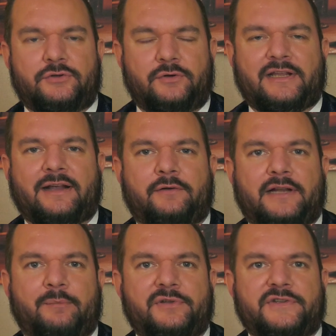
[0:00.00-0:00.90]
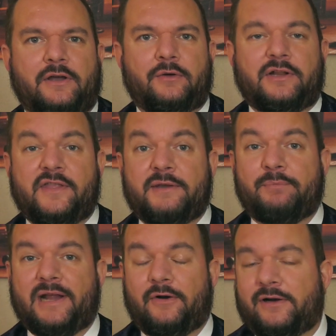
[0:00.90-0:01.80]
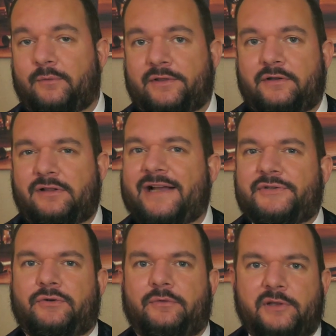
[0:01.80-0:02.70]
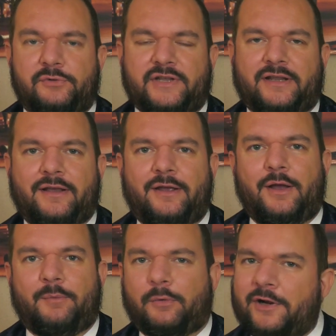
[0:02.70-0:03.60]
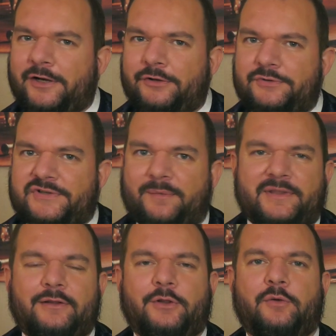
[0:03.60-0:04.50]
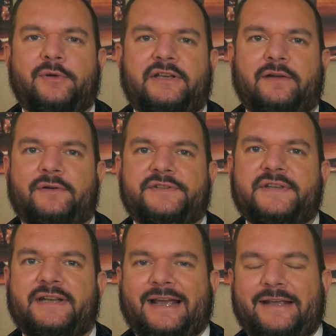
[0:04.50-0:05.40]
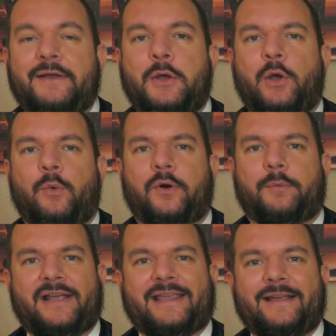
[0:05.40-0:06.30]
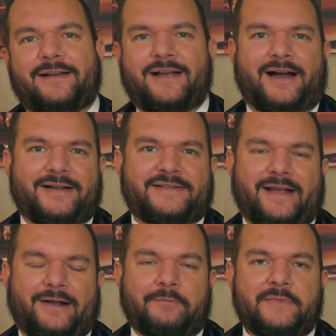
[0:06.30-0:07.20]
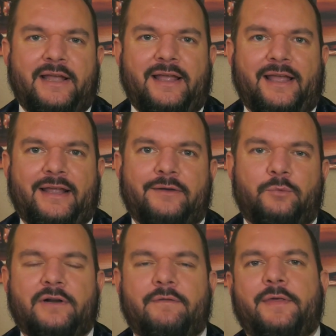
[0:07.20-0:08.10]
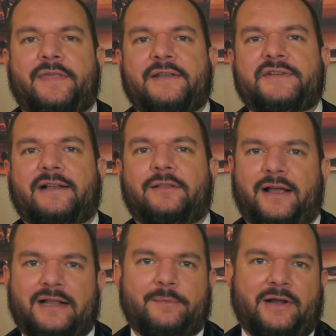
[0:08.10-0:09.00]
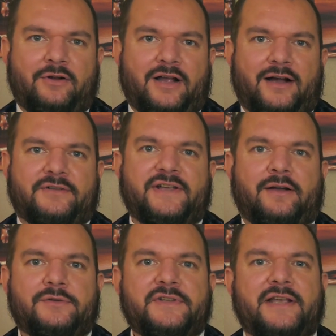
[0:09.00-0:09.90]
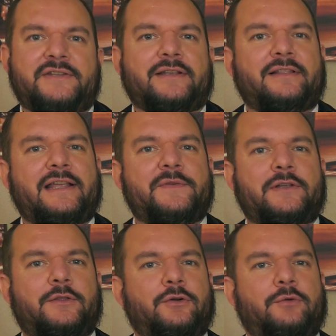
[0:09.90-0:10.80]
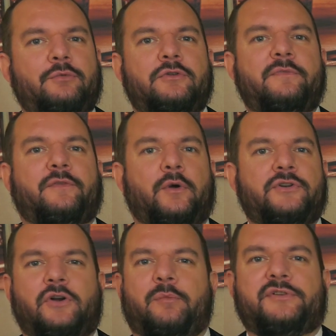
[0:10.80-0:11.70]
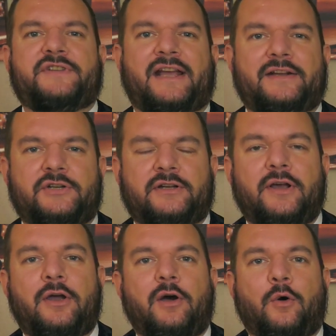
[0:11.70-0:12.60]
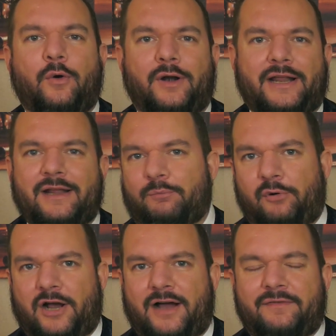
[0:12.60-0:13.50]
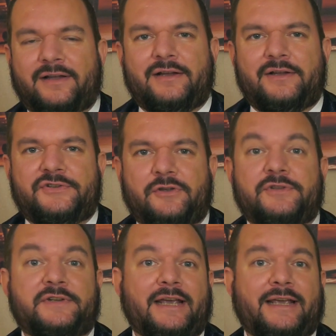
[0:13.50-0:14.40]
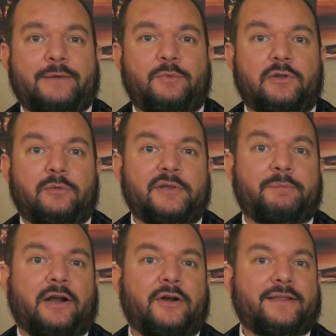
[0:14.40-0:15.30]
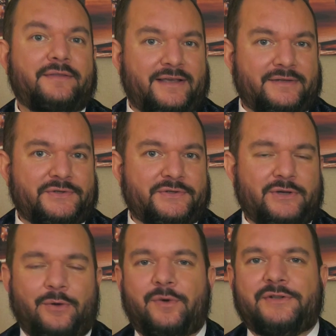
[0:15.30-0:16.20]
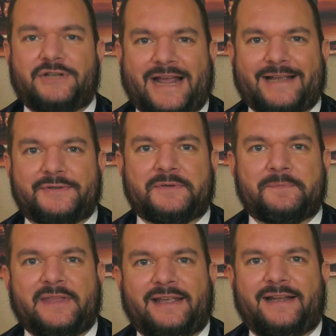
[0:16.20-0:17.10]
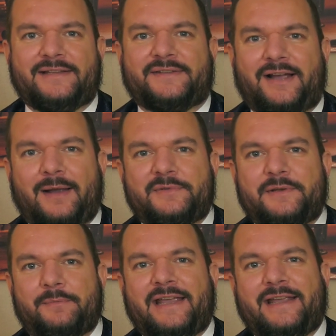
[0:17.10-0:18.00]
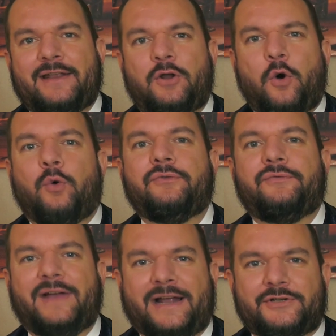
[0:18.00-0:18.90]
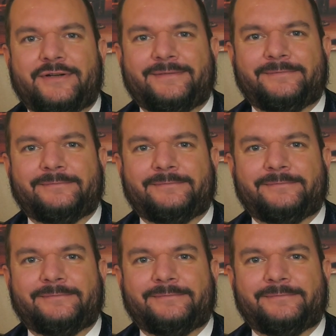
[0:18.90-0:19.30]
drink every episode and then pair it with classical music, but we're going to do something a little bit different today. We're making a cocktail, and one of the things I like about cocktails is it leaves a little room for interpretation or improv. So today we'll be pairing this with jazz. It's time to make an old fashioned.